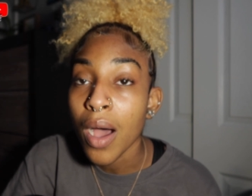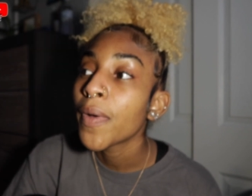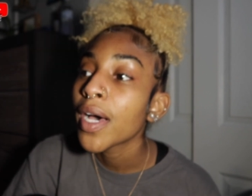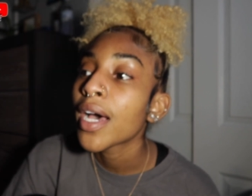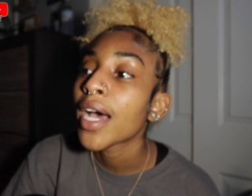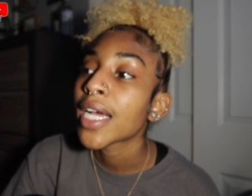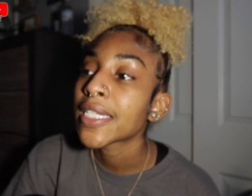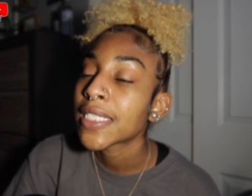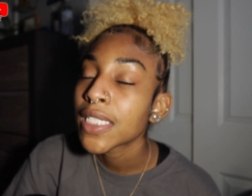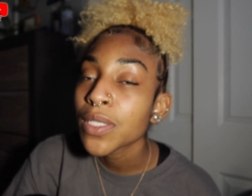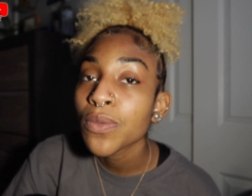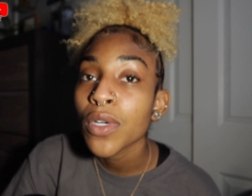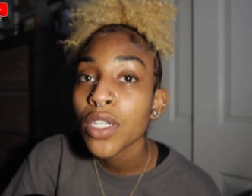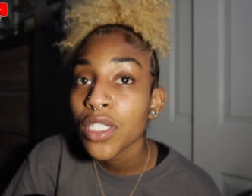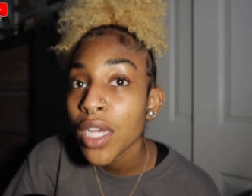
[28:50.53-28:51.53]
but I did
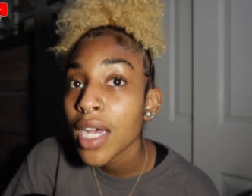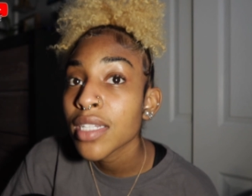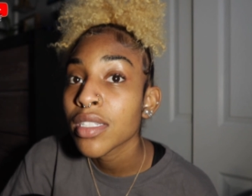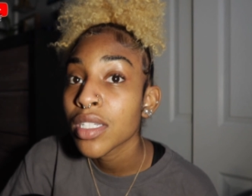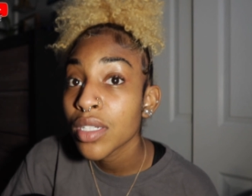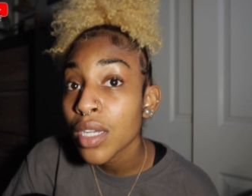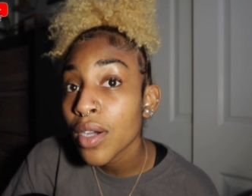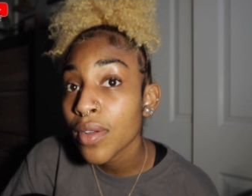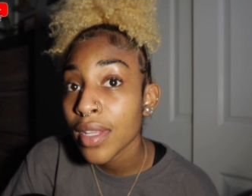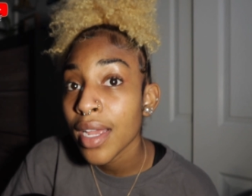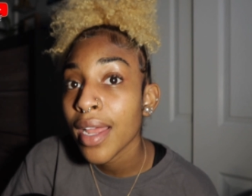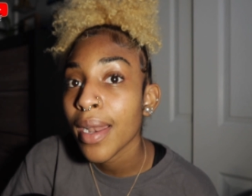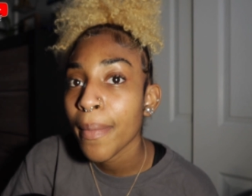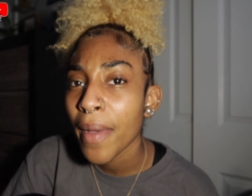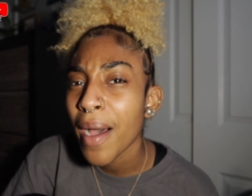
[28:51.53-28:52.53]
want y'all to know
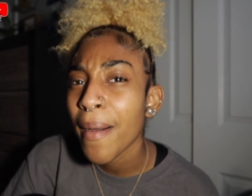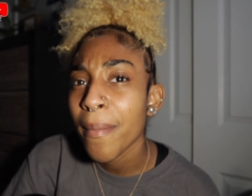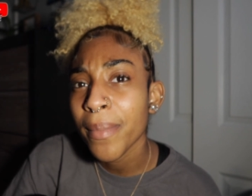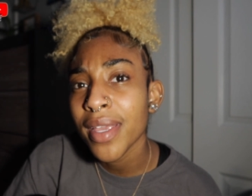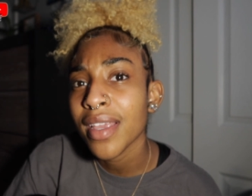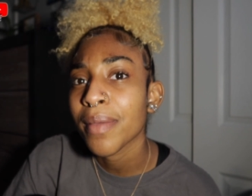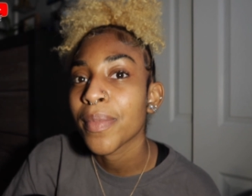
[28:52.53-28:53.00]
that about me,